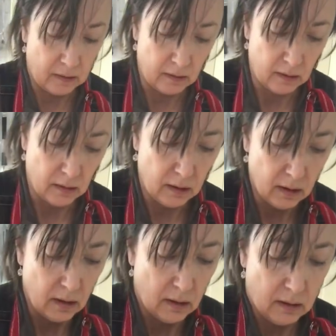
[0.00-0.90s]

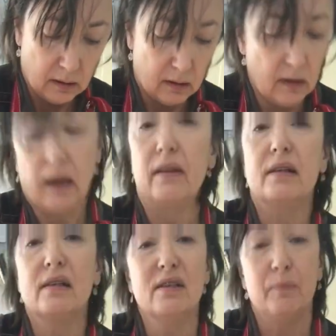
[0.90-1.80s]
Okay, this
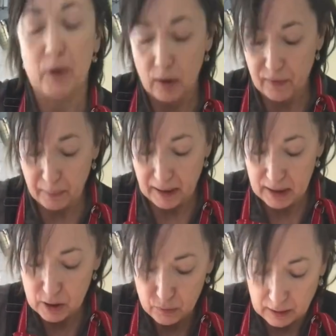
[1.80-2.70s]
isn't a perfect
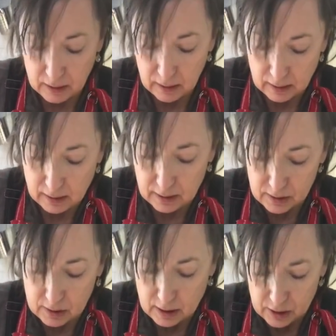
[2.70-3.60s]
pastry.
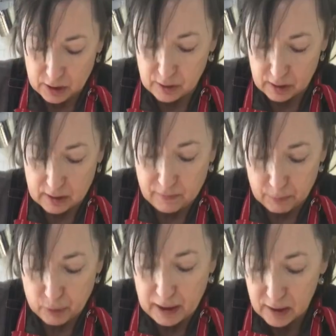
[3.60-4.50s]
If it
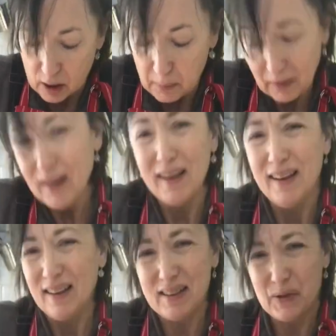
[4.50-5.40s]
breaks up,
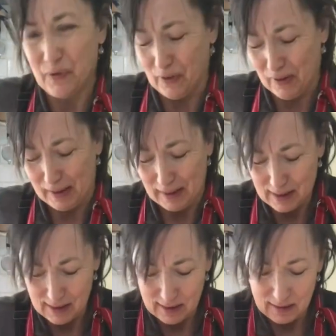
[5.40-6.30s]
that's fine.
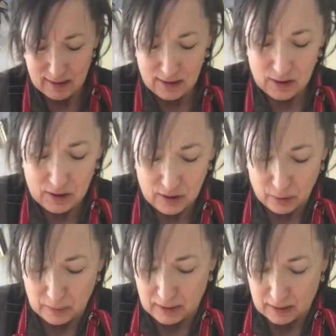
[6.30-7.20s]
Let's just go
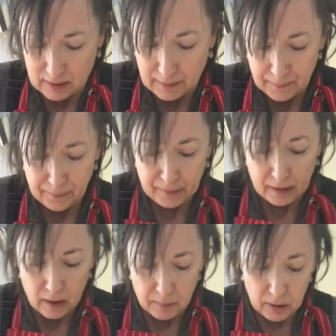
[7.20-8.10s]
with it.
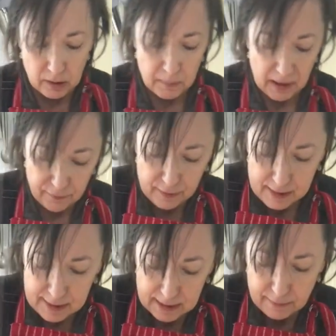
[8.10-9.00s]
But a lot of my
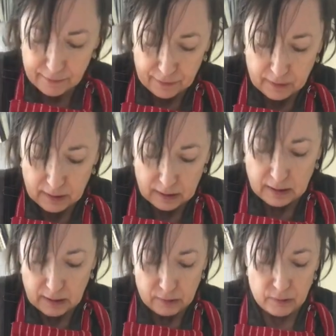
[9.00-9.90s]
friends live
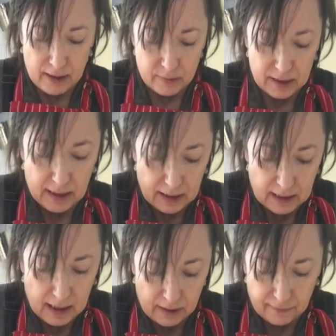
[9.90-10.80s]
around here and
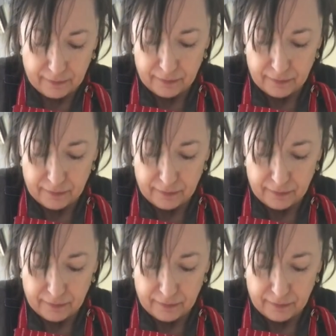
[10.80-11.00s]
have